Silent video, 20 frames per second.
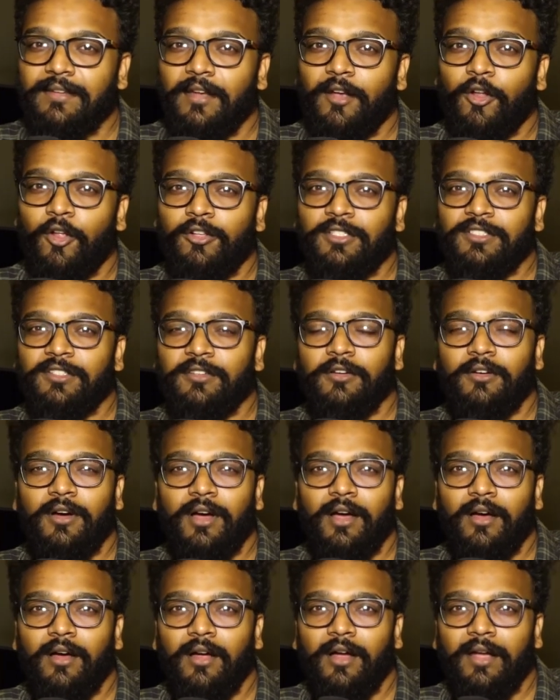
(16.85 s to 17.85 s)
and also
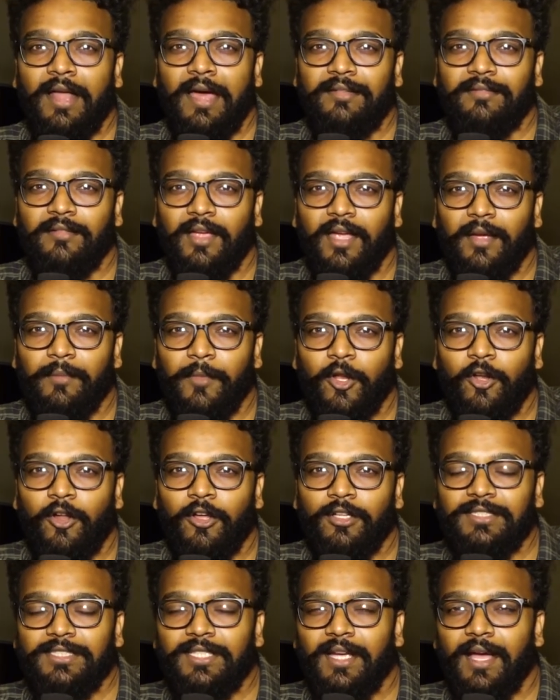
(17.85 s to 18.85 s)
it has a gaming
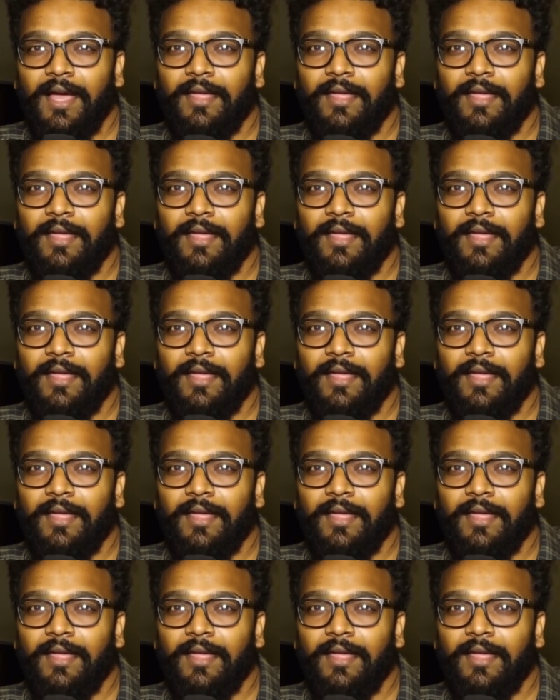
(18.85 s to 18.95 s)
lounge.